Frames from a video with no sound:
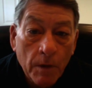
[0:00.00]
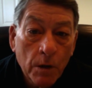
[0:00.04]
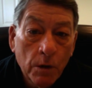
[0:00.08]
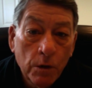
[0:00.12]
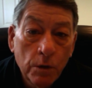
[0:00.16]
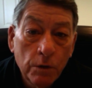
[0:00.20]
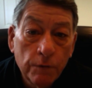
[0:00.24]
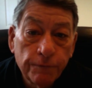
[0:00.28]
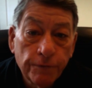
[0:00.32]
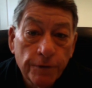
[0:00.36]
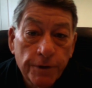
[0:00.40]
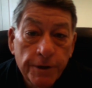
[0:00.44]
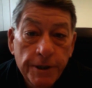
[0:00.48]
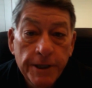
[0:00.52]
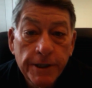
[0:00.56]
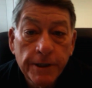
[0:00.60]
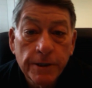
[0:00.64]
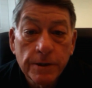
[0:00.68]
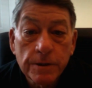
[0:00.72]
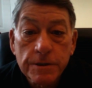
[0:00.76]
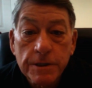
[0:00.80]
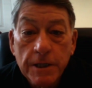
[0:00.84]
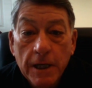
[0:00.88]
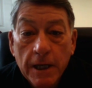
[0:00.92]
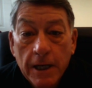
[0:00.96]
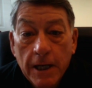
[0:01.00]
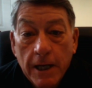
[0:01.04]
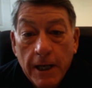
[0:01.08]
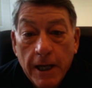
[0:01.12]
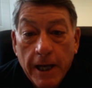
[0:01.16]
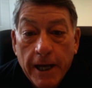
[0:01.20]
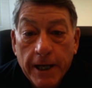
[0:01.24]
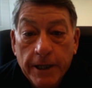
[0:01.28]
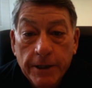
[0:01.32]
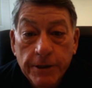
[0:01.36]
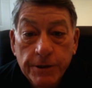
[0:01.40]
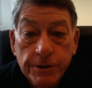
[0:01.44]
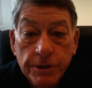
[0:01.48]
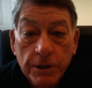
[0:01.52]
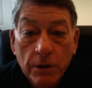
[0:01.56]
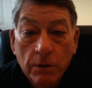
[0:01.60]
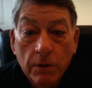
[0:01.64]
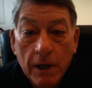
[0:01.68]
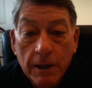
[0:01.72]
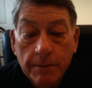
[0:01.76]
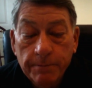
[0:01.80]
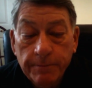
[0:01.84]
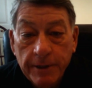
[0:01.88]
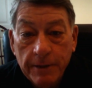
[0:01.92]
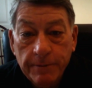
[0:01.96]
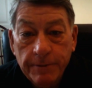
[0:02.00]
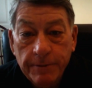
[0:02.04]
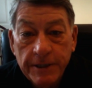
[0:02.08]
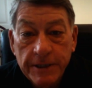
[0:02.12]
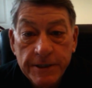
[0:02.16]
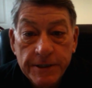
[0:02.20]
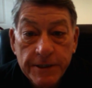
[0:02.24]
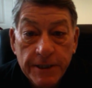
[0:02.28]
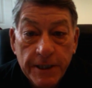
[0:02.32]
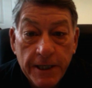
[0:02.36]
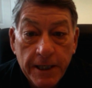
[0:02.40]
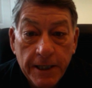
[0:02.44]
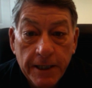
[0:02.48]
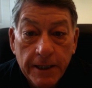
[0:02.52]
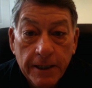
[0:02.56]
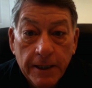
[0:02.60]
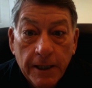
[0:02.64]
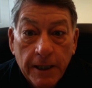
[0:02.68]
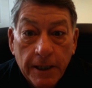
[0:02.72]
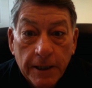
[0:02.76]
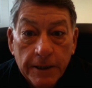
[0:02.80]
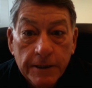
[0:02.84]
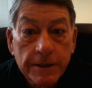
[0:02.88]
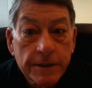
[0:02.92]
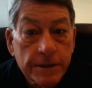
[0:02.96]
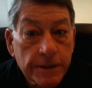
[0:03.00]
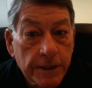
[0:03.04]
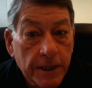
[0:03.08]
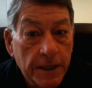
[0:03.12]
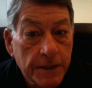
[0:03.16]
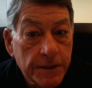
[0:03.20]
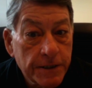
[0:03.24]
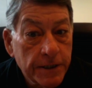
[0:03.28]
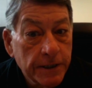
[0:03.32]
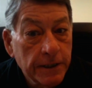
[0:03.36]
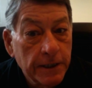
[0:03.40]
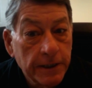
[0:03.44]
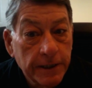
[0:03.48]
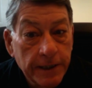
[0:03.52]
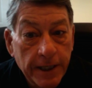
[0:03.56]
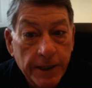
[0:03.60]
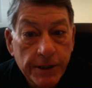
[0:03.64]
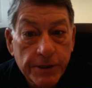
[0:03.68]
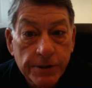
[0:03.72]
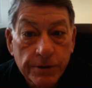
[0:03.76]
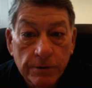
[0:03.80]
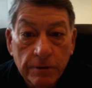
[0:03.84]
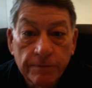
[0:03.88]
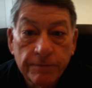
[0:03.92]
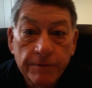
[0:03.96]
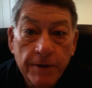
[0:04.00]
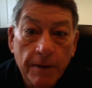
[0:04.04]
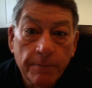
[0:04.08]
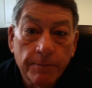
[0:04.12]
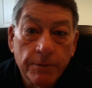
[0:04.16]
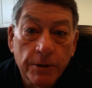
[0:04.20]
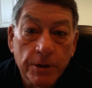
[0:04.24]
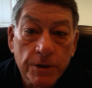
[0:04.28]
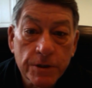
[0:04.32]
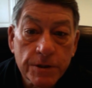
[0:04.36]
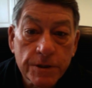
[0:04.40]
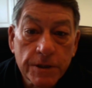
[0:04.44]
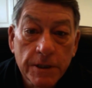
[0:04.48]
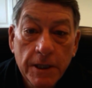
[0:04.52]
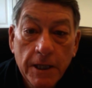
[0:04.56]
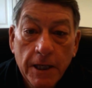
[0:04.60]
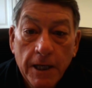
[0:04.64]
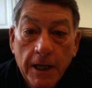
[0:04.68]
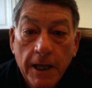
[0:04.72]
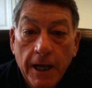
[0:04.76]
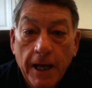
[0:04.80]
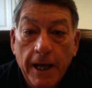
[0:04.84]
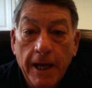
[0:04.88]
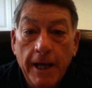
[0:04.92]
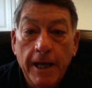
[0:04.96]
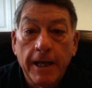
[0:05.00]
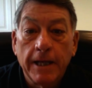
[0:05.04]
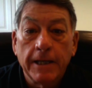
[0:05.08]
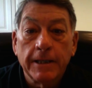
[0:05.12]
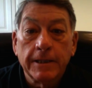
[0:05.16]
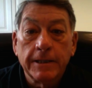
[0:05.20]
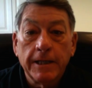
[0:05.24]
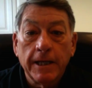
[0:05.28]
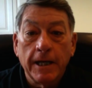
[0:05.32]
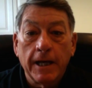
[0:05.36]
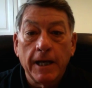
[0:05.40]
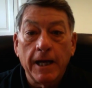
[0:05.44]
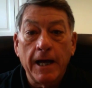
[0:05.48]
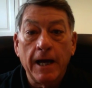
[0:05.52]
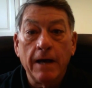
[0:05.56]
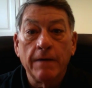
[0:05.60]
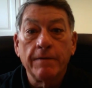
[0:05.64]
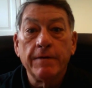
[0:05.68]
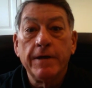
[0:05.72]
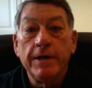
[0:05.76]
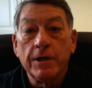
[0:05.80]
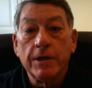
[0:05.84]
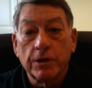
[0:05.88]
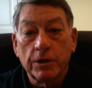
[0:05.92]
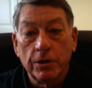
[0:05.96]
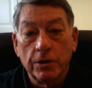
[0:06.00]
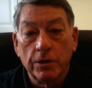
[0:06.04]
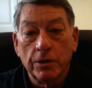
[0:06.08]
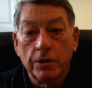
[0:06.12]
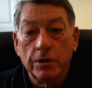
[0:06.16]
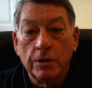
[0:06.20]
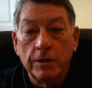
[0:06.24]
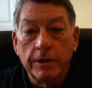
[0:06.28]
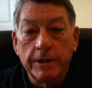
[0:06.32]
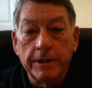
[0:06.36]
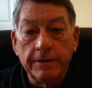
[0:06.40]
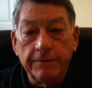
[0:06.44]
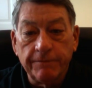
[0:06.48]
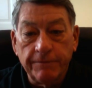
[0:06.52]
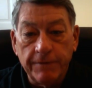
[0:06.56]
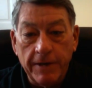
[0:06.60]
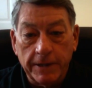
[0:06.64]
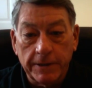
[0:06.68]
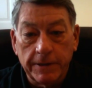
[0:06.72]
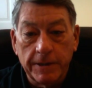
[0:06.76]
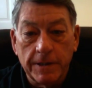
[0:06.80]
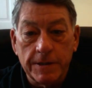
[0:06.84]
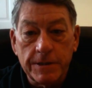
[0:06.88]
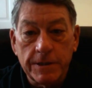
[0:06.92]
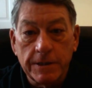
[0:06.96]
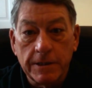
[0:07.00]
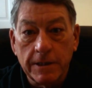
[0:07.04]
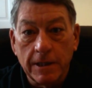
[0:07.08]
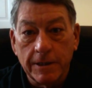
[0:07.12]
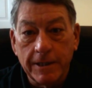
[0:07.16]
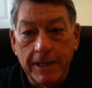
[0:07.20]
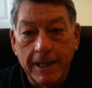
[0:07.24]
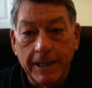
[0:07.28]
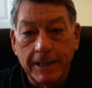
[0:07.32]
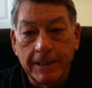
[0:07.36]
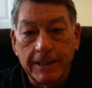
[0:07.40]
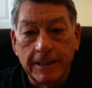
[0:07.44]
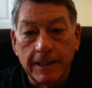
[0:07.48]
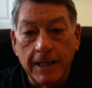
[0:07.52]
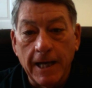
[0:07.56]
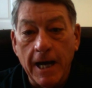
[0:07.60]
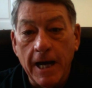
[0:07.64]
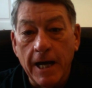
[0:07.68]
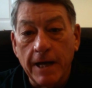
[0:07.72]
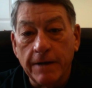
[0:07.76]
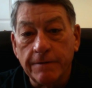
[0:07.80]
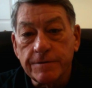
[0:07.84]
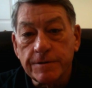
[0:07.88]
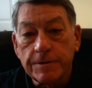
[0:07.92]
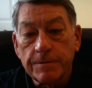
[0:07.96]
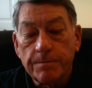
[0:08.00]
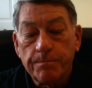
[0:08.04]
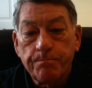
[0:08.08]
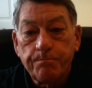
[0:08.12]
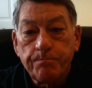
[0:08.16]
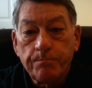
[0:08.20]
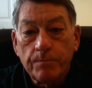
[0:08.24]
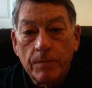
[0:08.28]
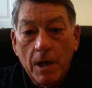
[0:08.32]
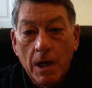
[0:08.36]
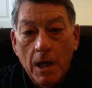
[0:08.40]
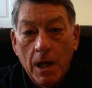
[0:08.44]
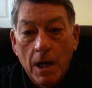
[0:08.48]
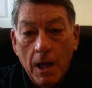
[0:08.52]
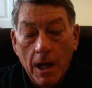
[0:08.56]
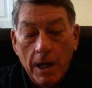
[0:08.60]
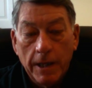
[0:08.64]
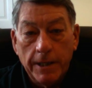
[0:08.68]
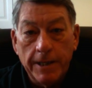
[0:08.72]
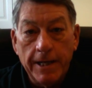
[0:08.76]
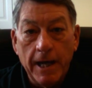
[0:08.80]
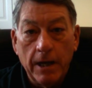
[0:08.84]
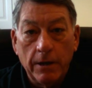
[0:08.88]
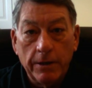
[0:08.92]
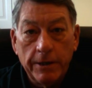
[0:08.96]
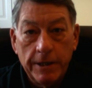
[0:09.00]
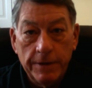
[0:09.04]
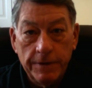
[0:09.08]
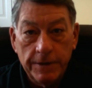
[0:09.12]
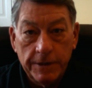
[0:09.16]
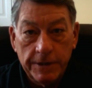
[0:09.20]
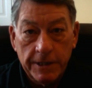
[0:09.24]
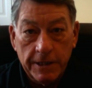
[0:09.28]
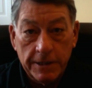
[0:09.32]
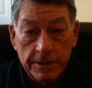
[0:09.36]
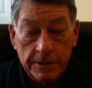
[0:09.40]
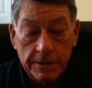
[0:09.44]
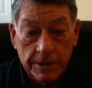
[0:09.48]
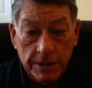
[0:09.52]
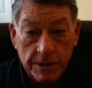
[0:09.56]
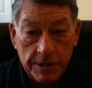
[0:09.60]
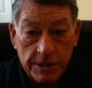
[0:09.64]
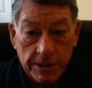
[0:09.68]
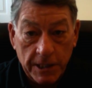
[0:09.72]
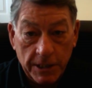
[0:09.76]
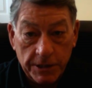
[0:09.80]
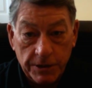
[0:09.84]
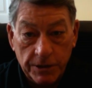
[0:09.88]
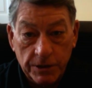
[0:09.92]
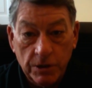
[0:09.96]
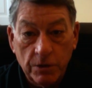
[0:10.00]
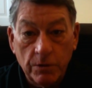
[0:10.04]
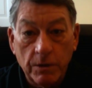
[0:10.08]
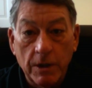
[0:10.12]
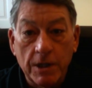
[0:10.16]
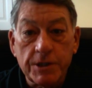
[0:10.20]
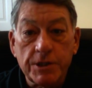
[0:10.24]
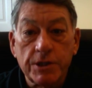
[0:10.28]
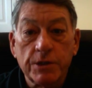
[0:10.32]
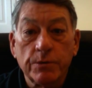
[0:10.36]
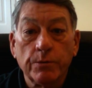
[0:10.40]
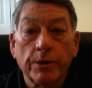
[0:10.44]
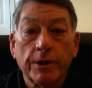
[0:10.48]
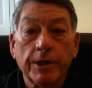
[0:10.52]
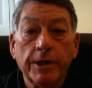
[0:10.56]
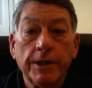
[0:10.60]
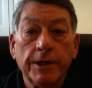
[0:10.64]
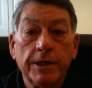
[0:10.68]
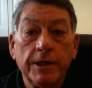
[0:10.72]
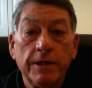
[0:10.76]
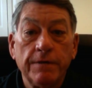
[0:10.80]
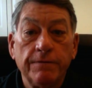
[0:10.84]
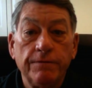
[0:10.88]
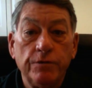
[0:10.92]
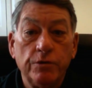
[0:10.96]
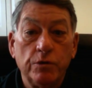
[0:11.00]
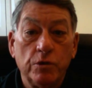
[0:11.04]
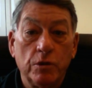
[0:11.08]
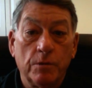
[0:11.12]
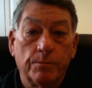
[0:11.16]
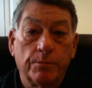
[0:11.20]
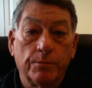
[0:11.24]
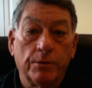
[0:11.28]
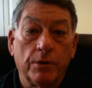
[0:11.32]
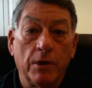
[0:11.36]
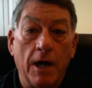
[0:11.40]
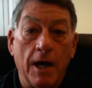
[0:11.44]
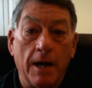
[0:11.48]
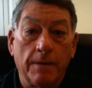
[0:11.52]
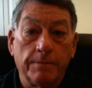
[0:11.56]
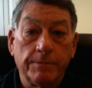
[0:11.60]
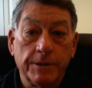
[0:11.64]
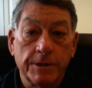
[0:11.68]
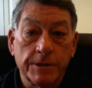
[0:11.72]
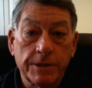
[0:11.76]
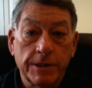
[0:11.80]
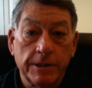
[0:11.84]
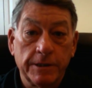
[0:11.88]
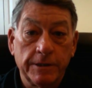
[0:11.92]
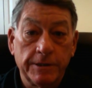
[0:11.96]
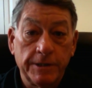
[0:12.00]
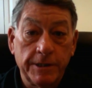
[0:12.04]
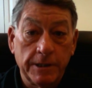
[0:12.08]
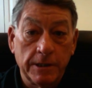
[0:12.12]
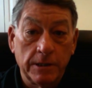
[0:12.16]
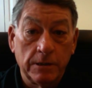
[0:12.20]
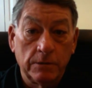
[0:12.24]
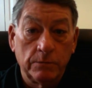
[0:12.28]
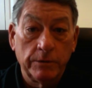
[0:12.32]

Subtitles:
who for years had a show on BBC discussing the nature of numbers and how they occur and affect us in our daily lives. Now, in the discussion question, we're going to give you a prompt. It's going to deal